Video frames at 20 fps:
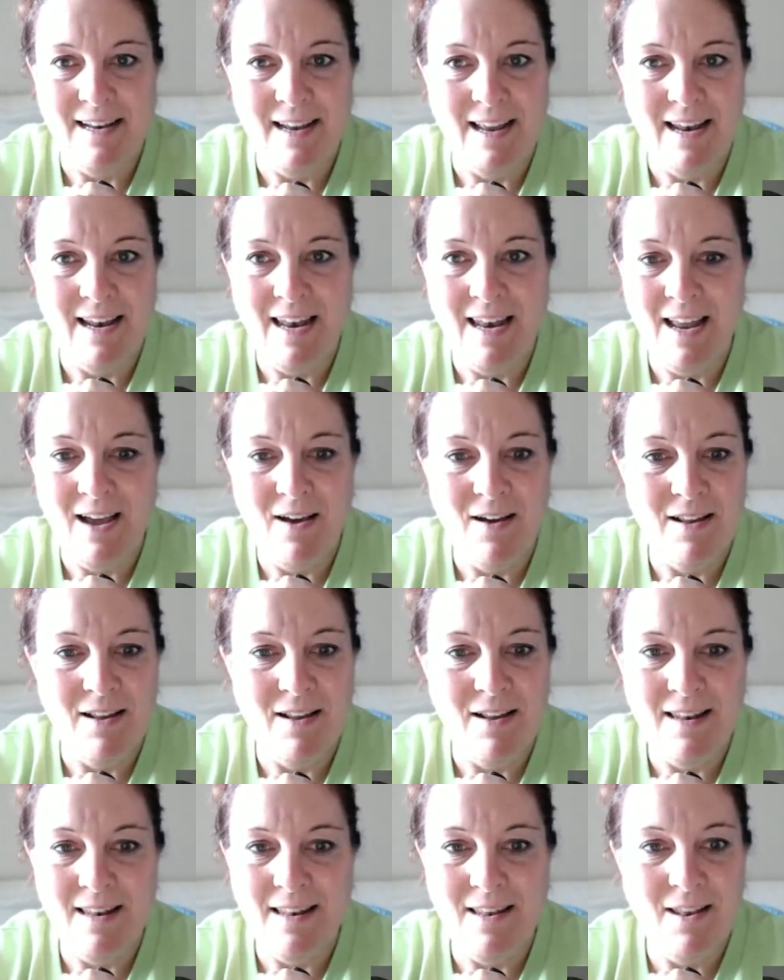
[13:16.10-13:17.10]
and
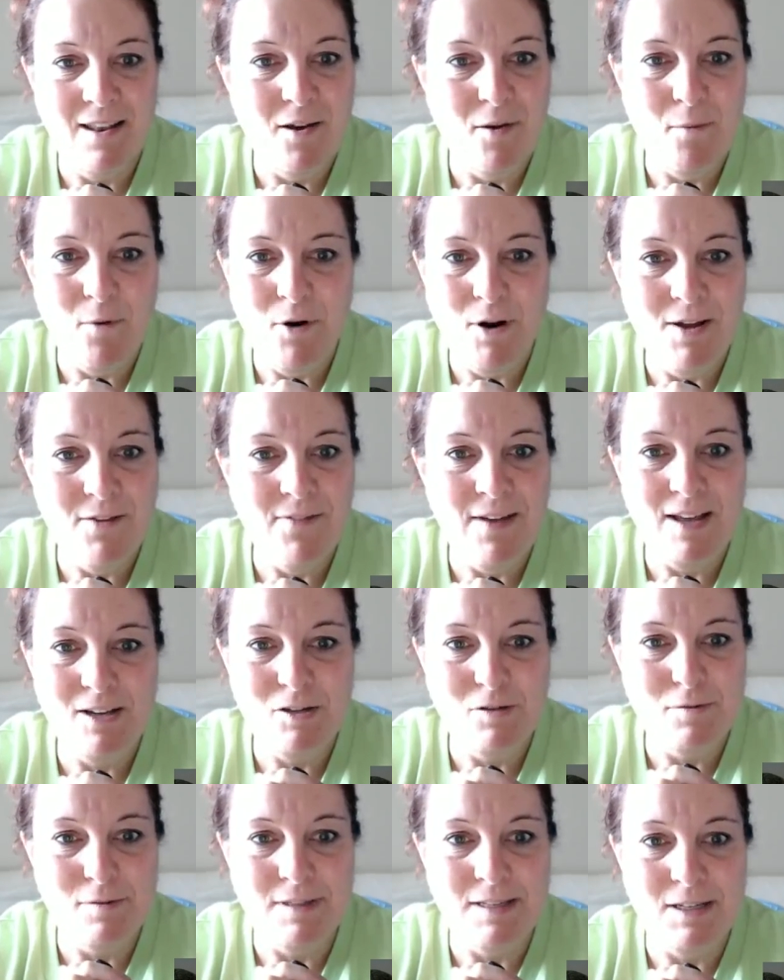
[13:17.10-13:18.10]
no more
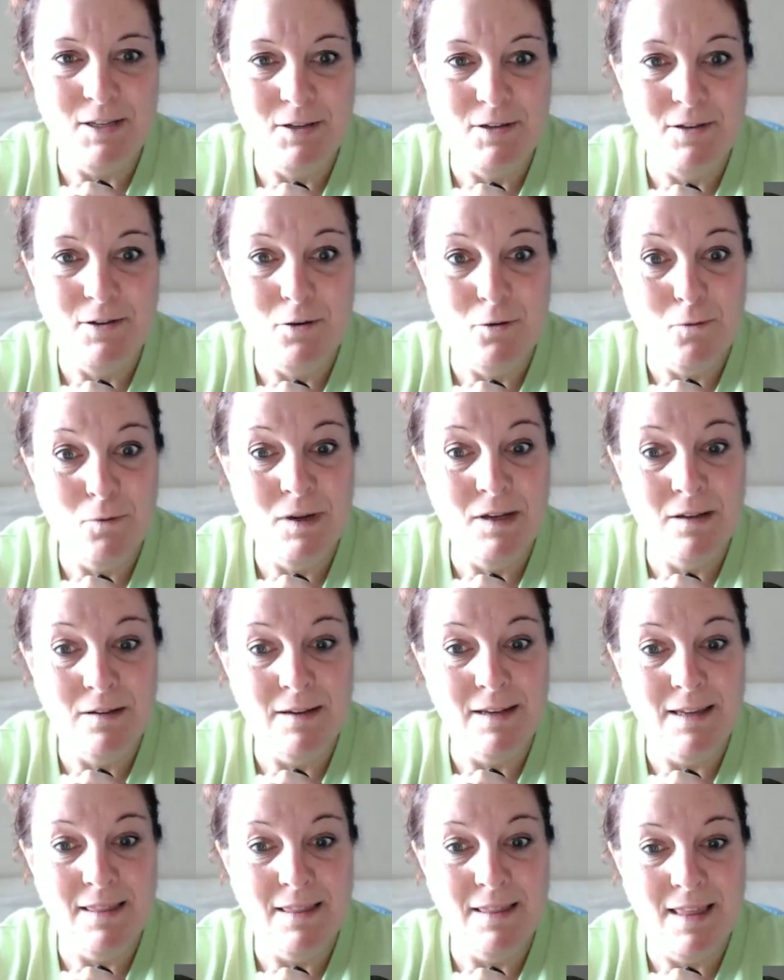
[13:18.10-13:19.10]
eventually. You
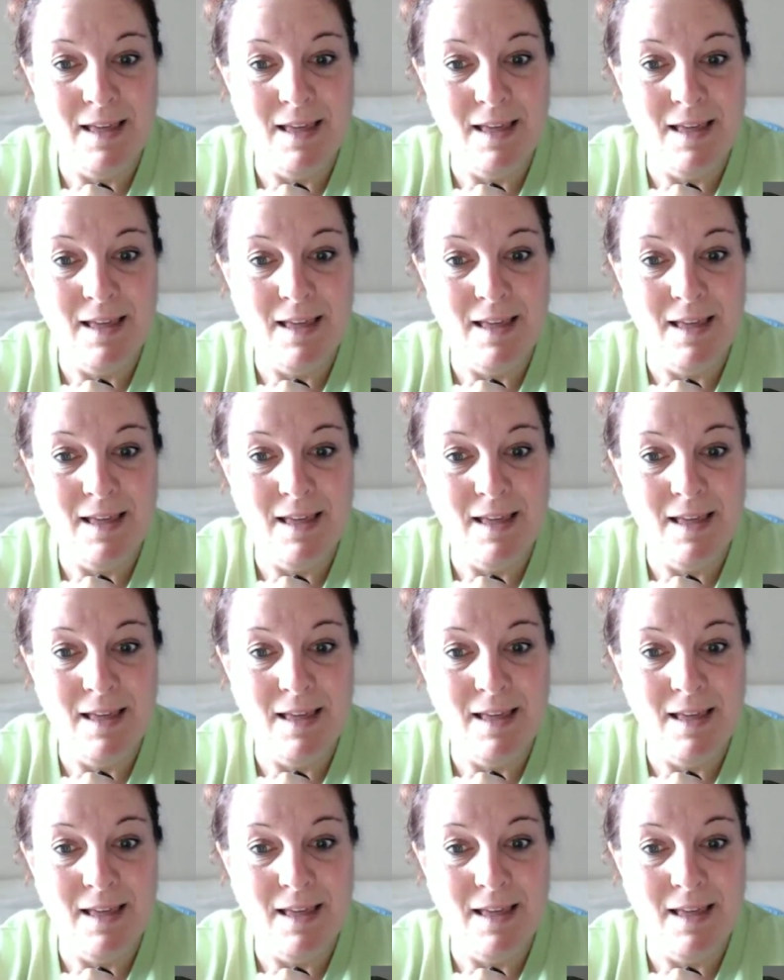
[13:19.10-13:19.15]
will get